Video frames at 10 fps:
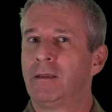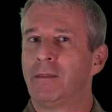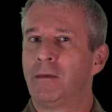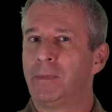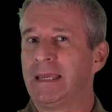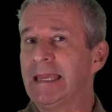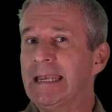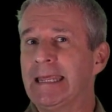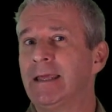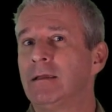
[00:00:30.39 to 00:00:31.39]
the
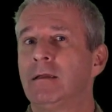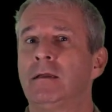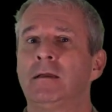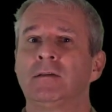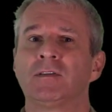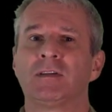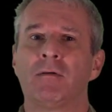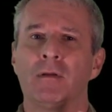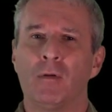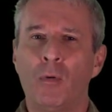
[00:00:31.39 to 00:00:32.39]
beginning so that